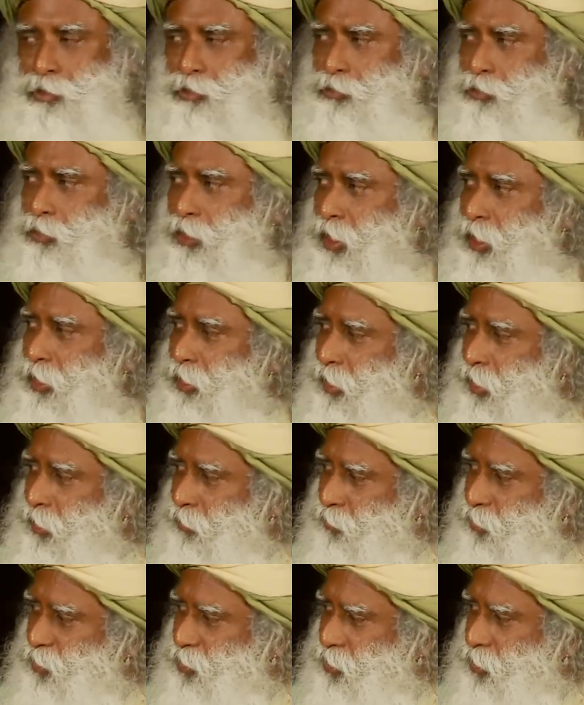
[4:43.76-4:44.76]
Do I
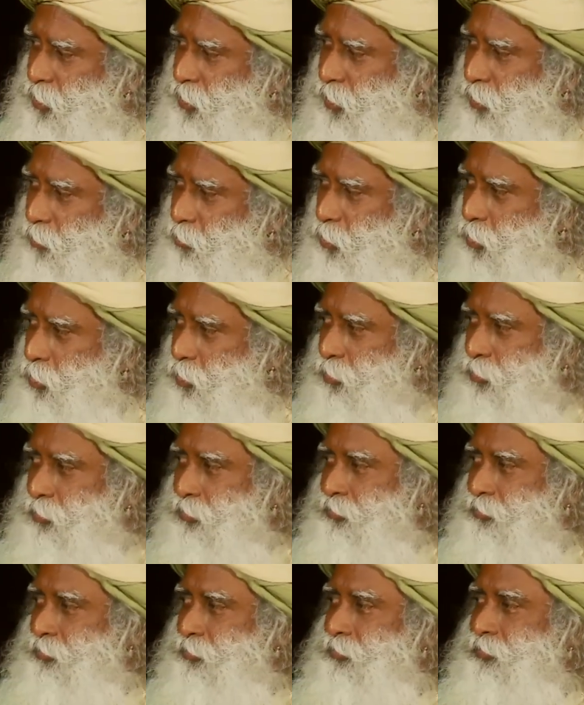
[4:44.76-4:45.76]
love this turtle more
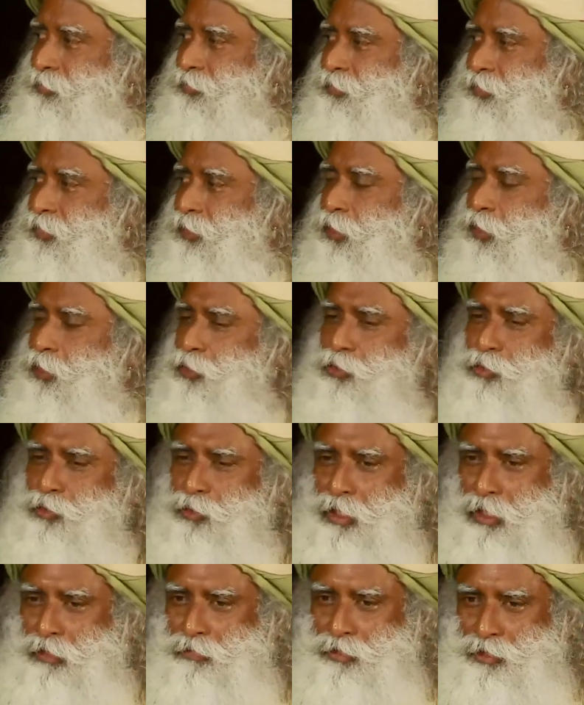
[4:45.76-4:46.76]
or you
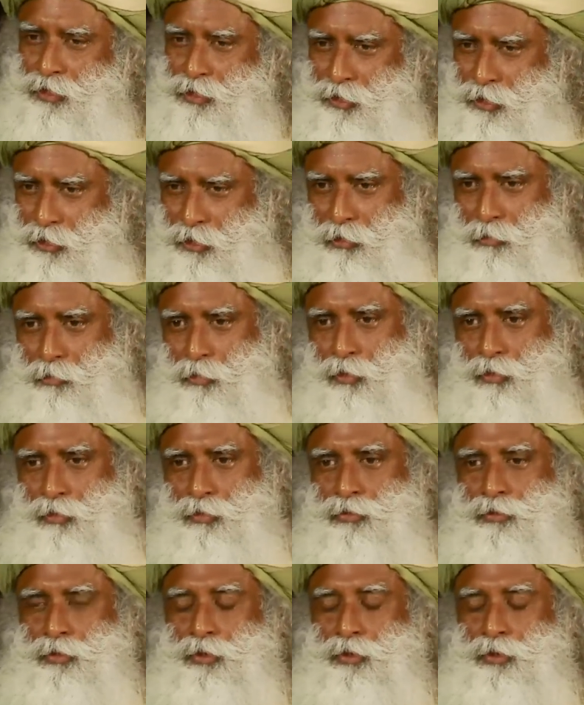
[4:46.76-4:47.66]
love this turtle more?